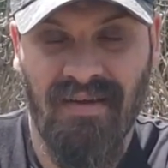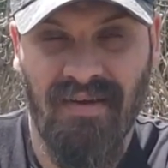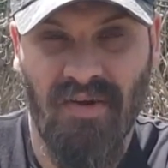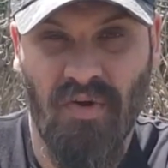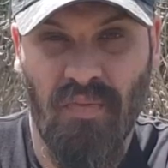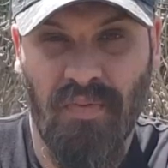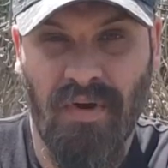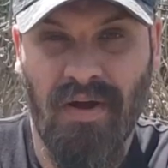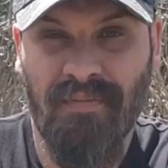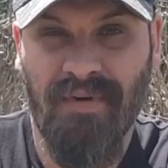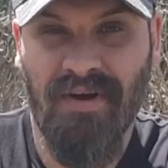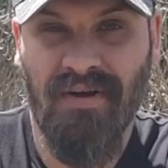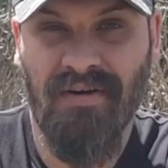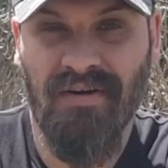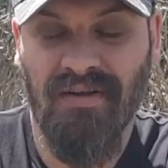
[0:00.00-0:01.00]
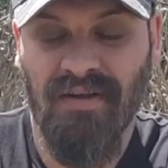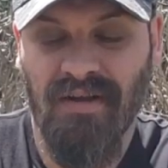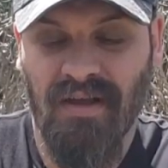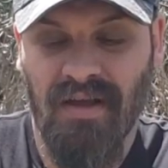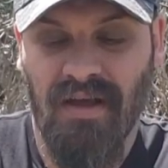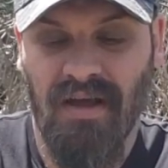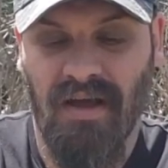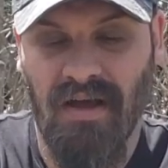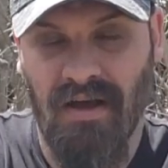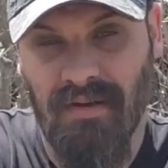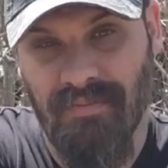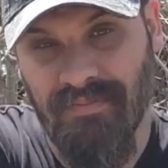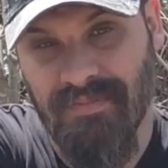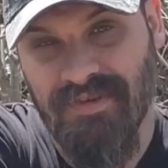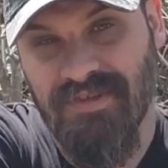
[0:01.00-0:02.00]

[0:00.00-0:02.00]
No problem at all.